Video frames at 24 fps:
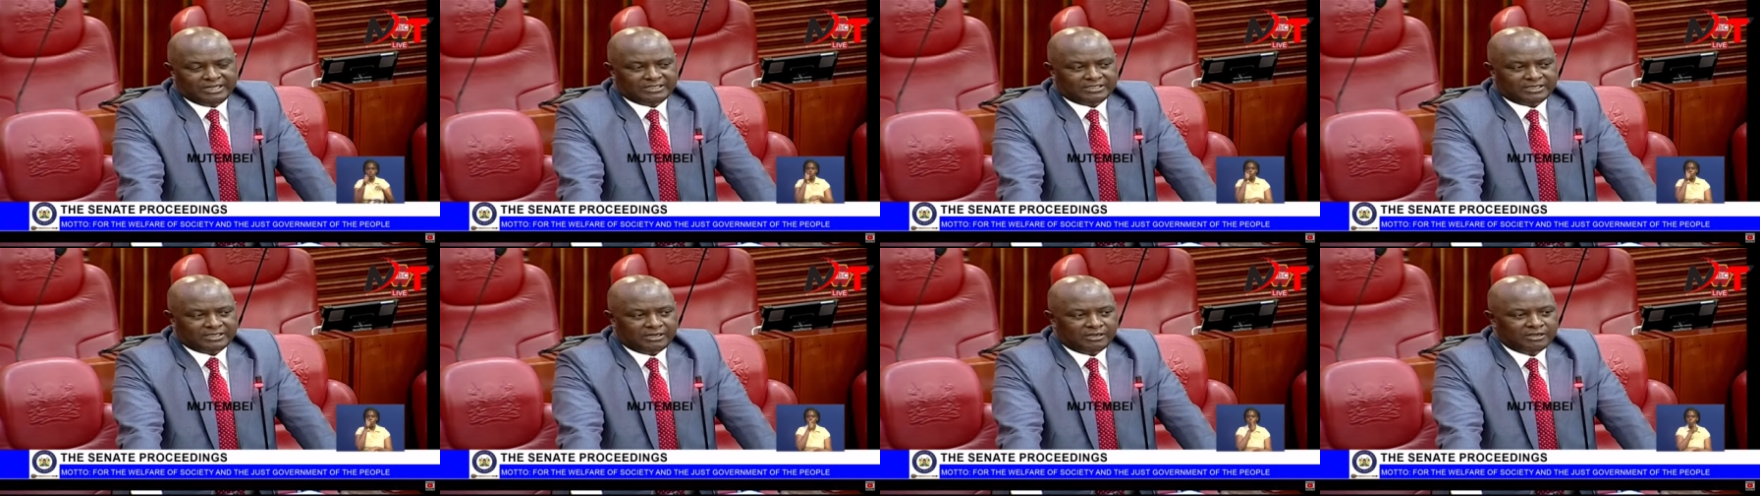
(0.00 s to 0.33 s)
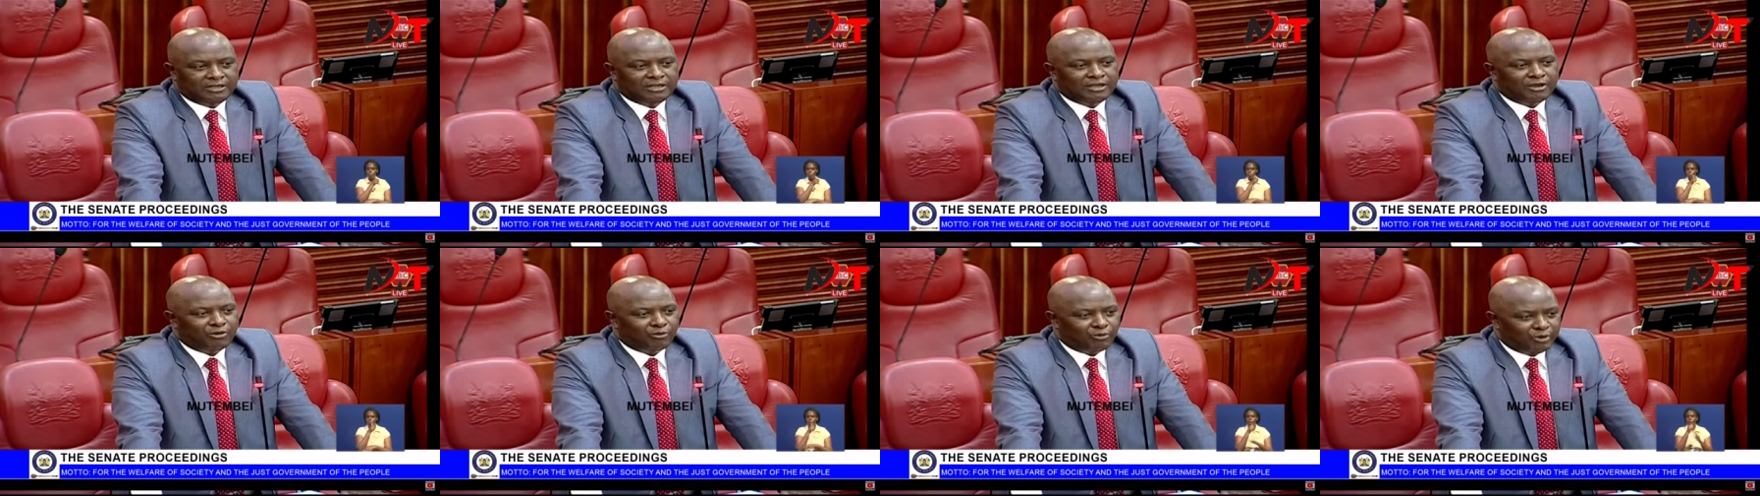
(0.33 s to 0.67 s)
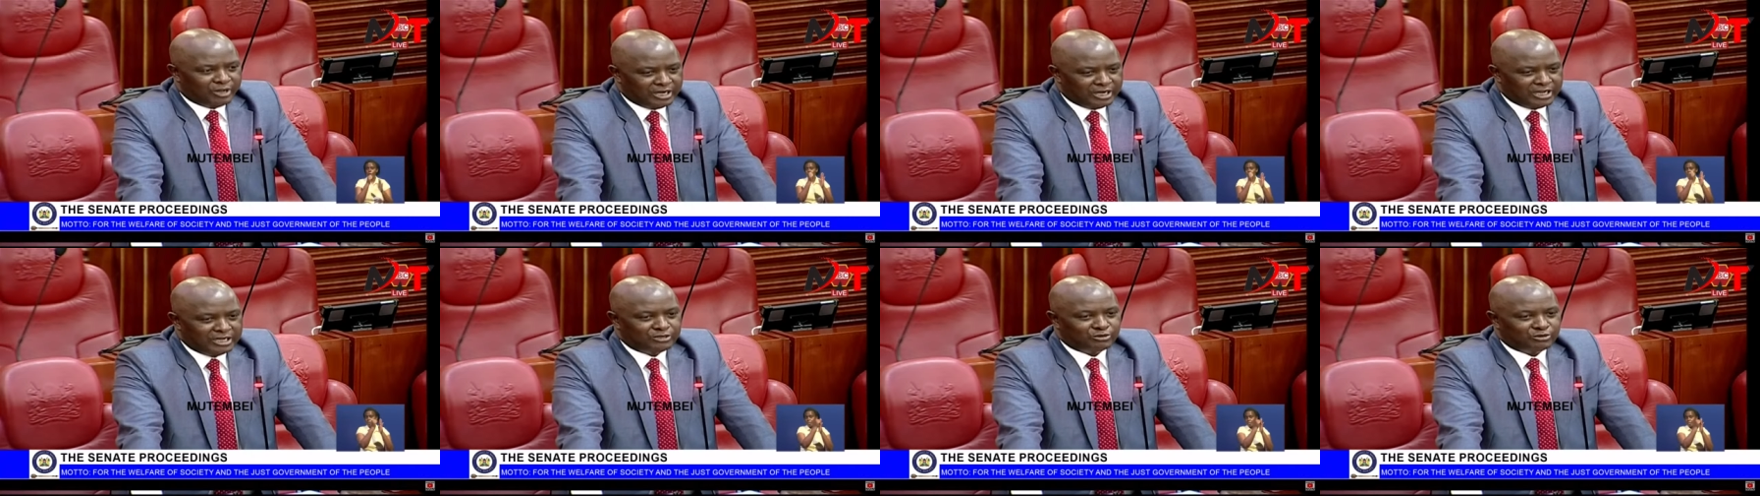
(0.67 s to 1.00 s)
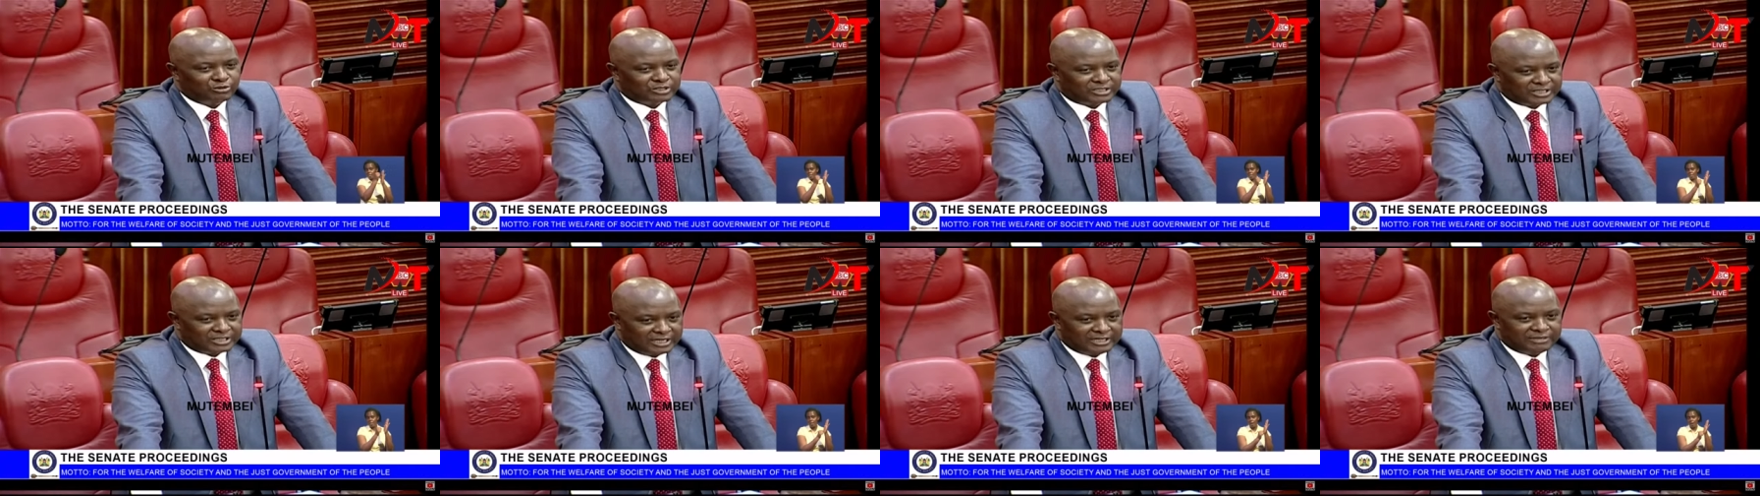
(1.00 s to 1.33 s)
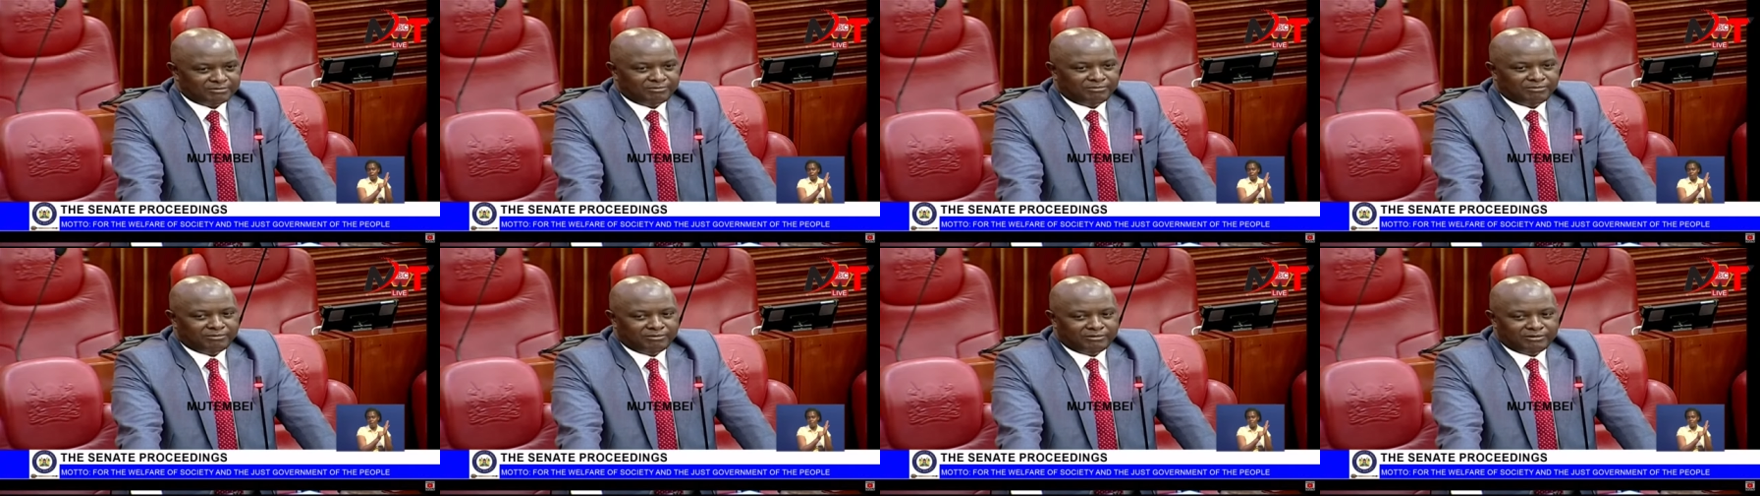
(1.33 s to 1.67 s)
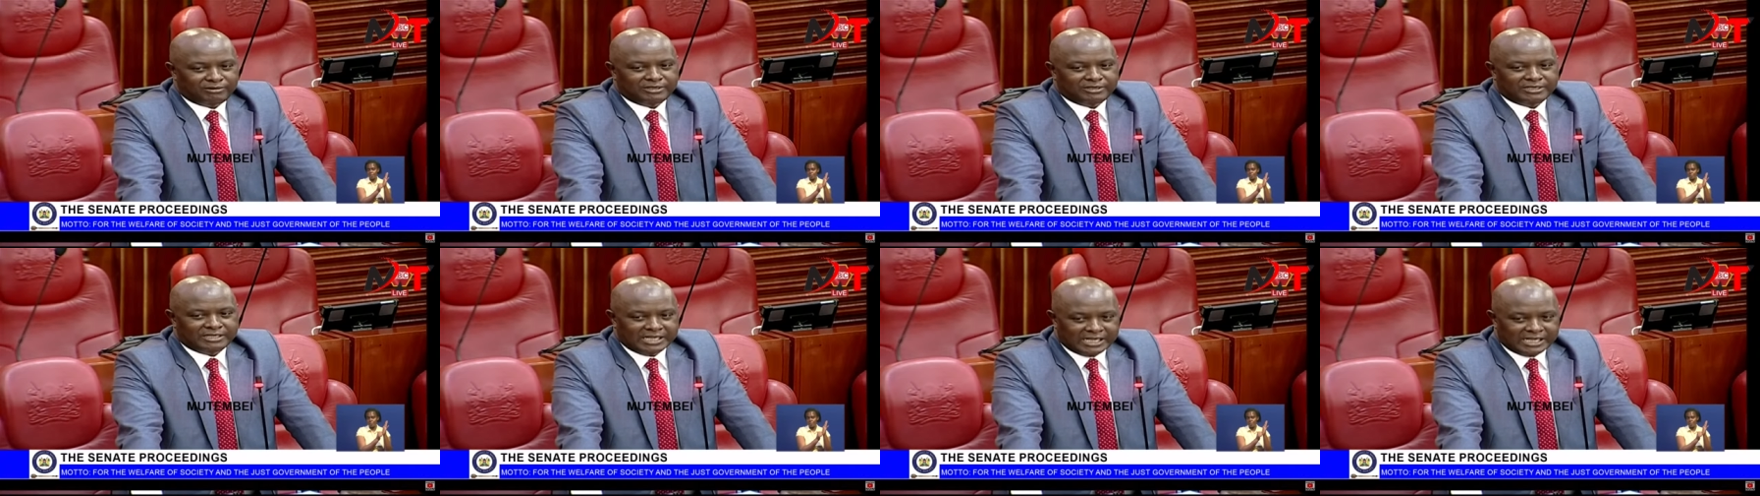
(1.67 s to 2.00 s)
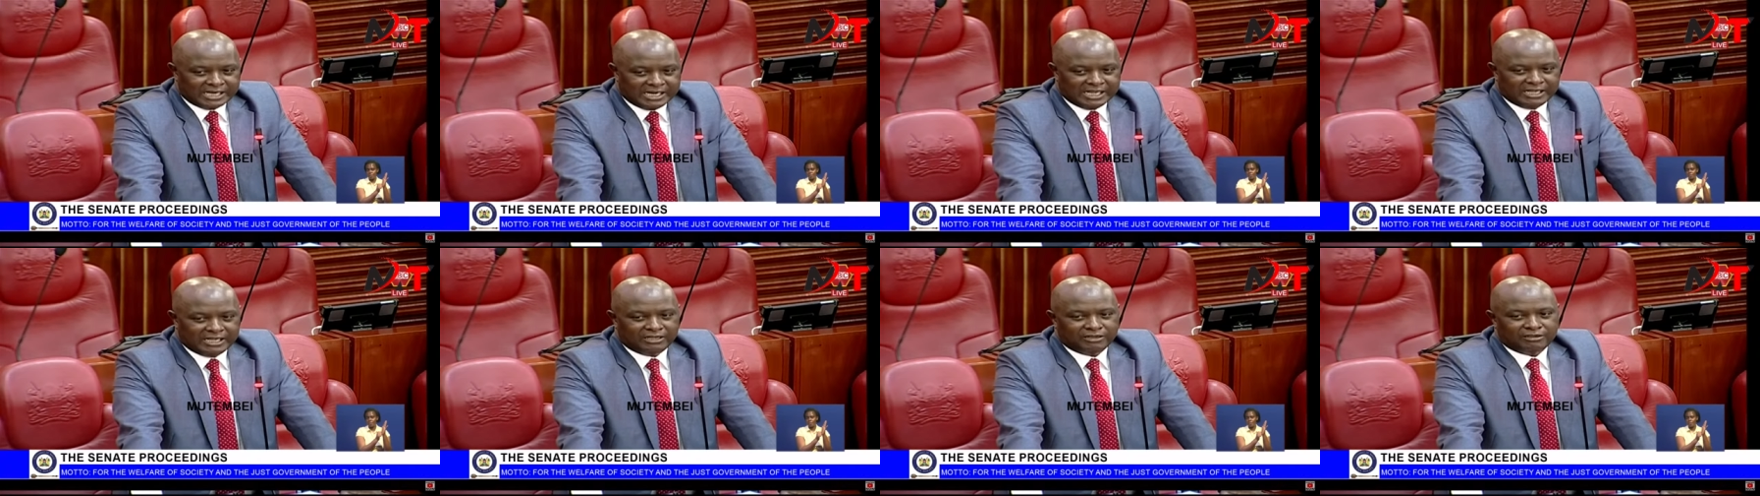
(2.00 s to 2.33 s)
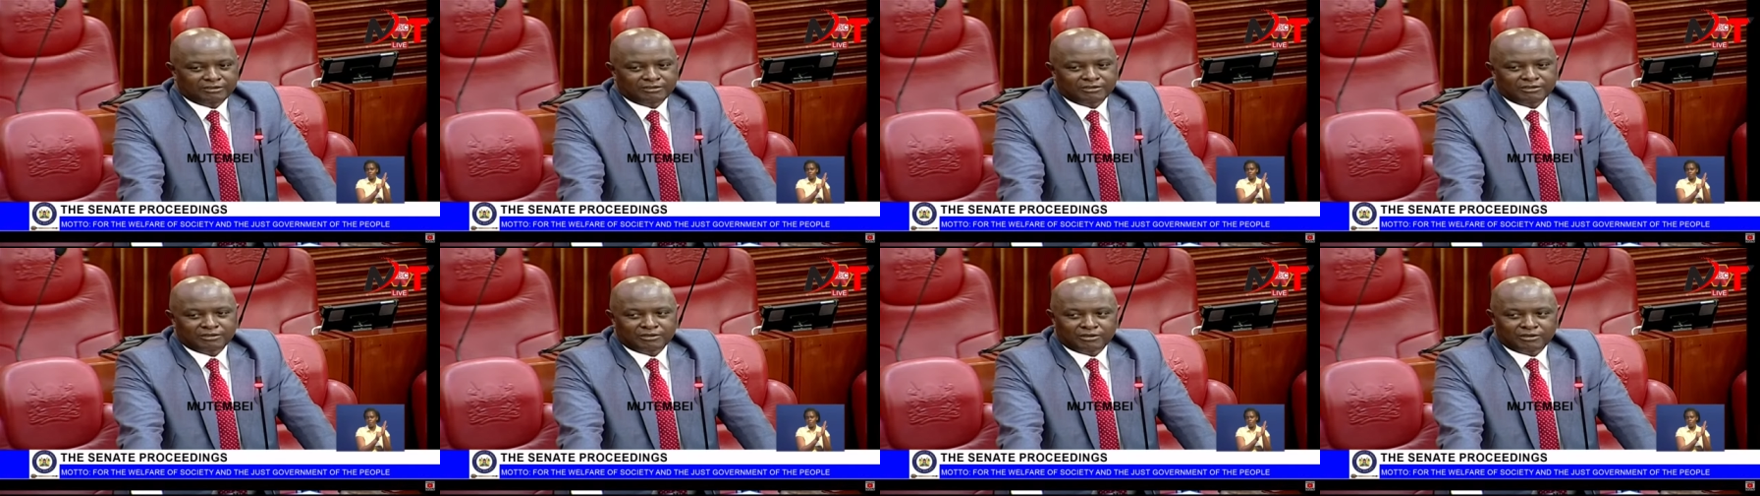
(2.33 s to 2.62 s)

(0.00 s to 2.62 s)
data we need to start dealing